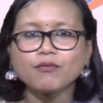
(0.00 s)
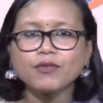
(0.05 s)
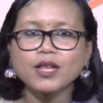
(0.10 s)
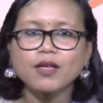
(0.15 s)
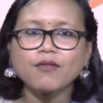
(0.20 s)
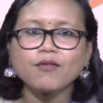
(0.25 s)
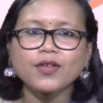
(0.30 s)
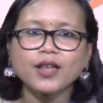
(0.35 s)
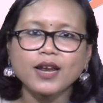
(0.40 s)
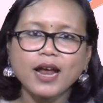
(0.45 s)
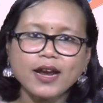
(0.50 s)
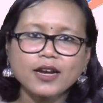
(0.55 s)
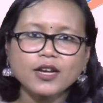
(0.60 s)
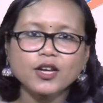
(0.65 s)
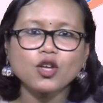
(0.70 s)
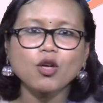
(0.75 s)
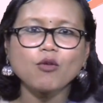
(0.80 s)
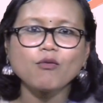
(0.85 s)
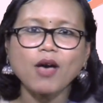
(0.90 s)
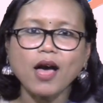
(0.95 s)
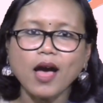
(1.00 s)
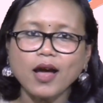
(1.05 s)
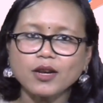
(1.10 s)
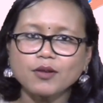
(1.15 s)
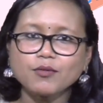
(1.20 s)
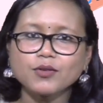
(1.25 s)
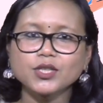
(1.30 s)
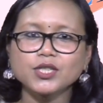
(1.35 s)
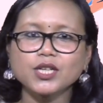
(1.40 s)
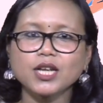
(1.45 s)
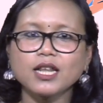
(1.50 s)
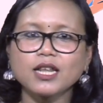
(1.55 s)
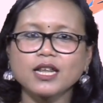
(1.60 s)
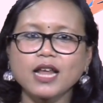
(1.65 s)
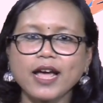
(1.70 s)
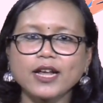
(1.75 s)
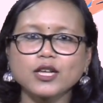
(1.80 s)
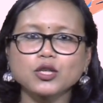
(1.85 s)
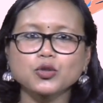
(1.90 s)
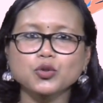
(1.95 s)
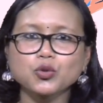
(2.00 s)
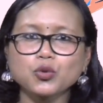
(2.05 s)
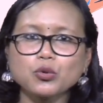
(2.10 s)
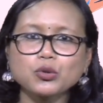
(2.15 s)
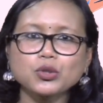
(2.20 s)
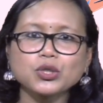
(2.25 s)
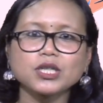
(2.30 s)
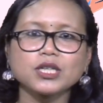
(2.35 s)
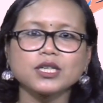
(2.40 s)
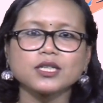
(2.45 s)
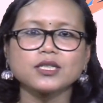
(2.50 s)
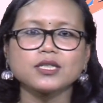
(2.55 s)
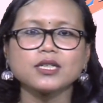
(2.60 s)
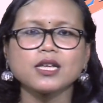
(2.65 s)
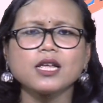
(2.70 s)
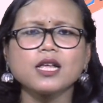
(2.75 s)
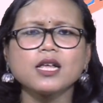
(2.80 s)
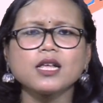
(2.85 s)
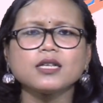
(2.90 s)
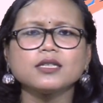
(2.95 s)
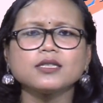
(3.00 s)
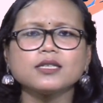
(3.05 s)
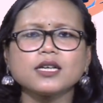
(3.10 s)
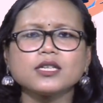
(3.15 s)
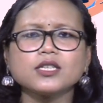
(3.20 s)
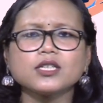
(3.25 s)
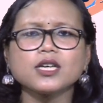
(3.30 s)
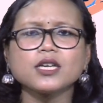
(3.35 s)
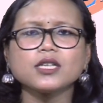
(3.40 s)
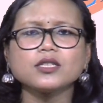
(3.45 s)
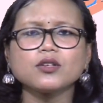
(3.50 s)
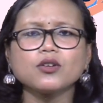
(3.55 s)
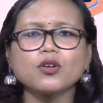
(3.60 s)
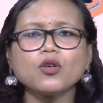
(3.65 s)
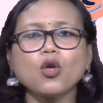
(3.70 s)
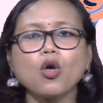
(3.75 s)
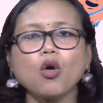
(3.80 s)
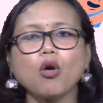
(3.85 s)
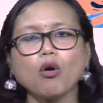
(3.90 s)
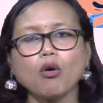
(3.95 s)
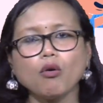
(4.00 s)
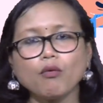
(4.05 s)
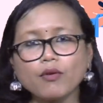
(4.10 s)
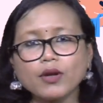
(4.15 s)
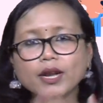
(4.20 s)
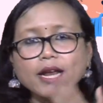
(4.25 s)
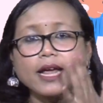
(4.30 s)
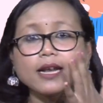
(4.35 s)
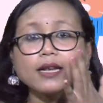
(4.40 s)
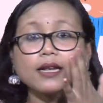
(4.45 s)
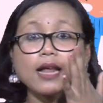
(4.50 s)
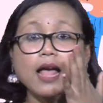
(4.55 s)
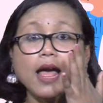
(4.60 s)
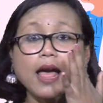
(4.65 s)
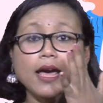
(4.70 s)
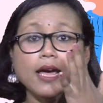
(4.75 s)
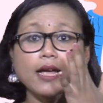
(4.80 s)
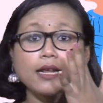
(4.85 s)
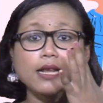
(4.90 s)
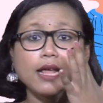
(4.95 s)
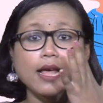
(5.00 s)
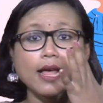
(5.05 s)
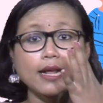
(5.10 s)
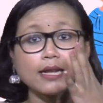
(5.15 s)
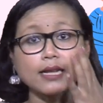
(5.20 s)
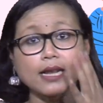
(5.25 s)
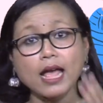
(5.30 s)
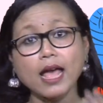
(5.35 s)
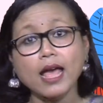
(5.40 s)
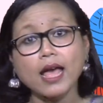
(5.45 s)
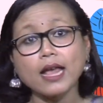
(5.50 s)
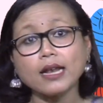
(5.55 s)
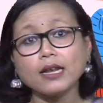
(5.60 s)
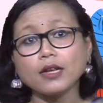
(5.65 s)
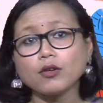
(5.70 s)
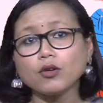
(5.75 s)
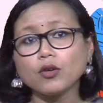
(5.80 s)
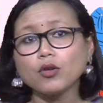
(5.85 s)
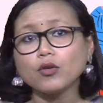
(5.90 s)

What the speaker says: with a variety of artificial light sources such as overhead light, then